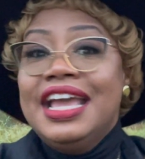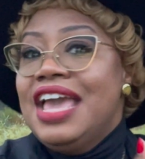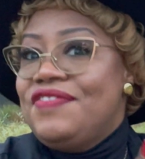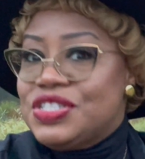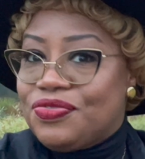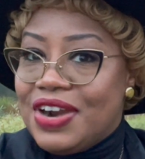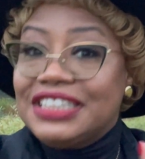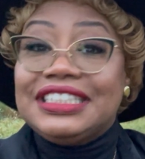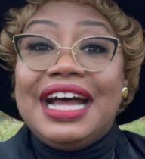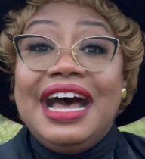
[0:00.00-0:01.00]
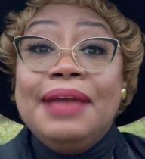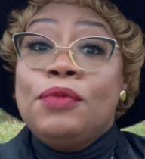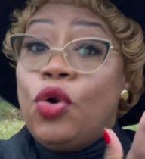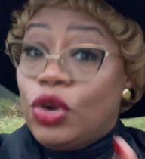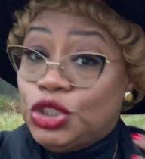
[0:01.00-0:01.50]
If it's fresh thyme
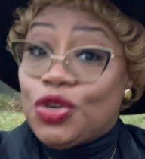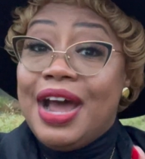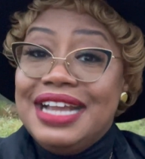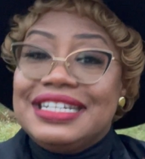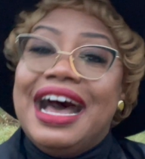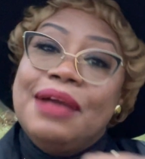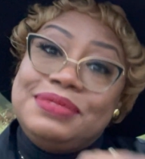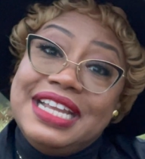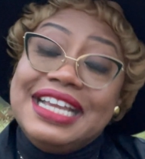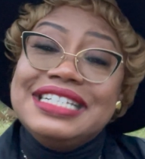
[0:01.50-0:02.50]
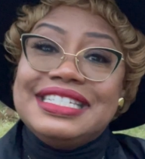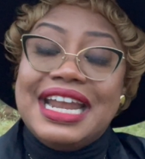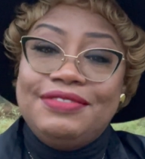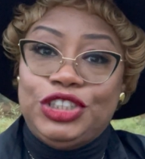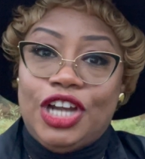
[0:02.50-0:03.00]
or dried thyme, stick it inside
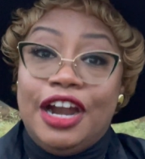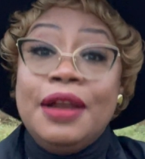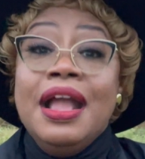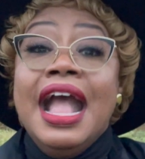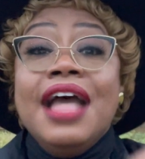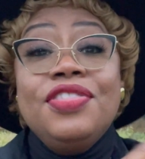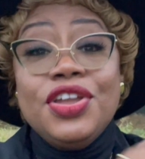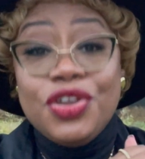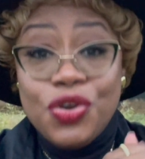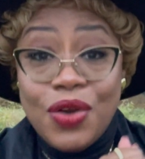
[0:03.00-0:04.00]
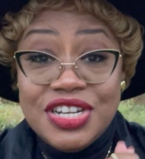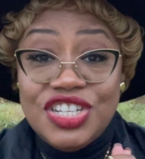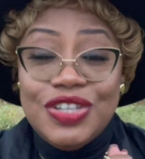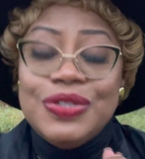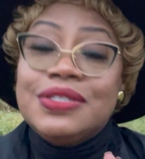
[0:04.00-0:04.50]
of a jar, and then you're going to
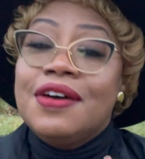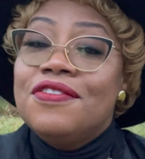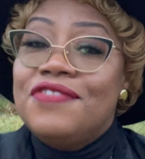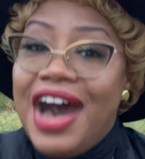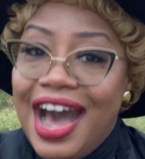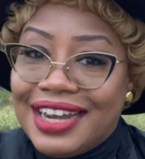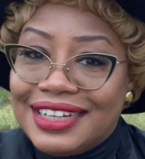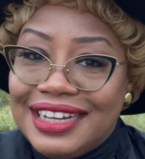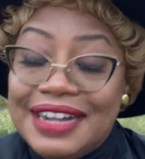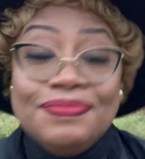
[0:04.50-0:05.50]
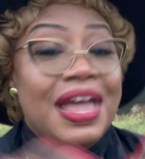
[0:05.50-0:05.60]
use vodka.